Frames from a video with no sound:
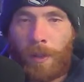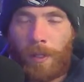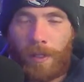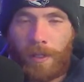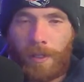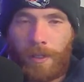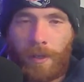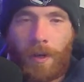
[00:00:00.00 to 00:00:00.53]

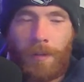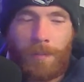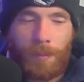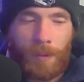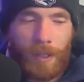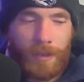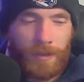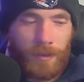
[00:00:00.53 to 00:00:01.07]
like an
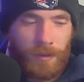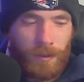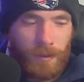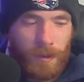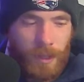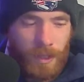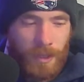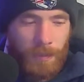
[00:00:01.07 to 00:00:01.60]
unpleasant
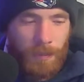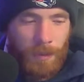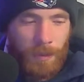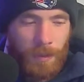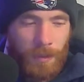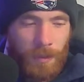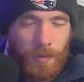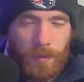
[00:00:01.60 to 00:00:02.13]

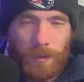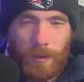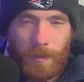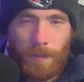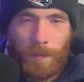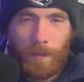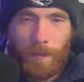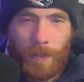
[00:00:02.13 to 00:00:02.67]
experience.
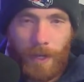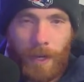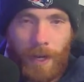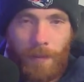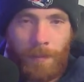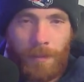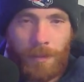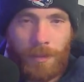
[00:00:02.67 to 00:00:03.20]

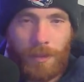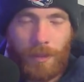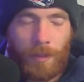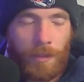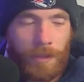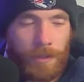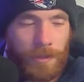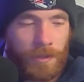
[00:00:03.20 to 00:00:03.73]
Michigan
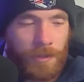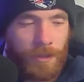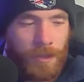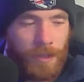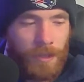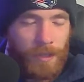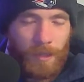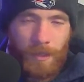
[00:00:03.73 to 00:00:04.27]
was.
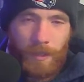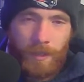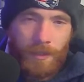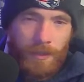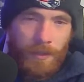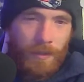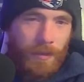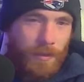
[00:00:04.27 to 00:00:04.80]

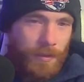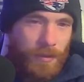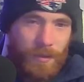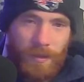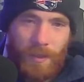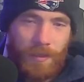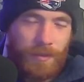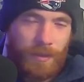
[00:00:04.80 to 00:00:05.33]

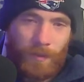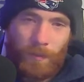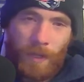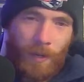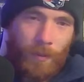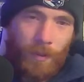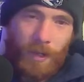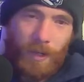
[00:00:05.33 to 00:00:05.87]
And I was like,
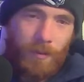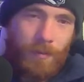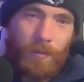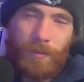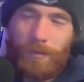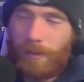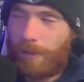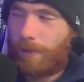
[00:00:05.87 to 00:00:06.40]
man, we're at
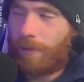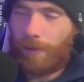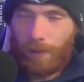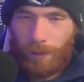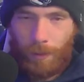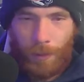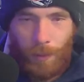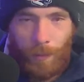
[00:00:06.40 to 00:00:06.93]
like
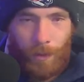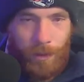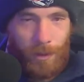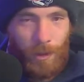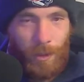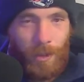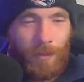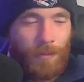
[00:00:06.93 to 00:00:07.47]
the
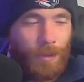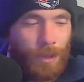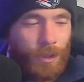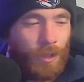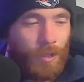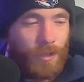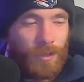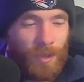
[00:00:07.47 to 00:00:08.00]
University of
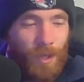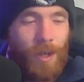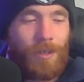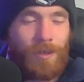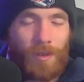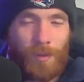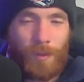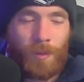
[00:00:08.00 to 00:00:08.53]
Michigan's
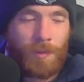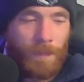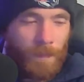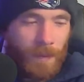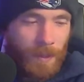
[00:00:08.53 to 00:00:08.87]
law school.